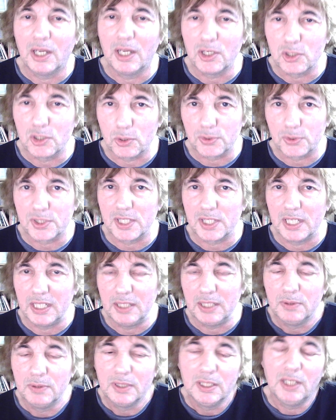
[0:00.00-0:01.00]
as you'll see
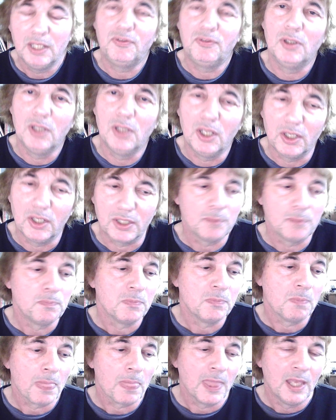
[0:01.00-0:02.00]
if you look.
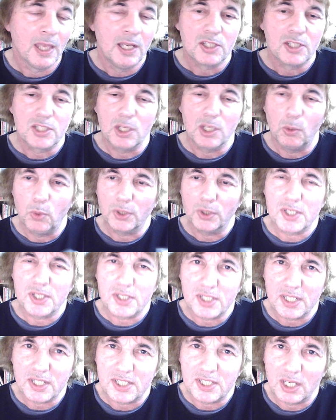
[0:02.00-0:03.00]
So what does
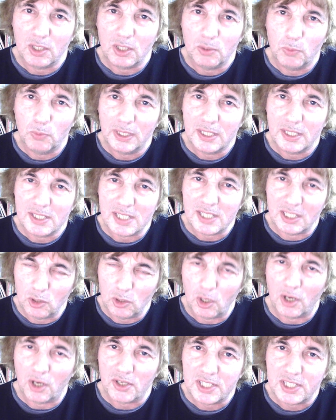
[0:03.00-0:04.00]
when is it
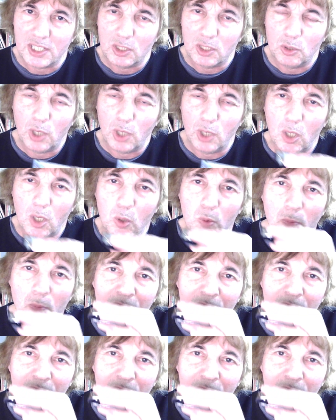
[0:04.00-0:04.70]
not a single hole?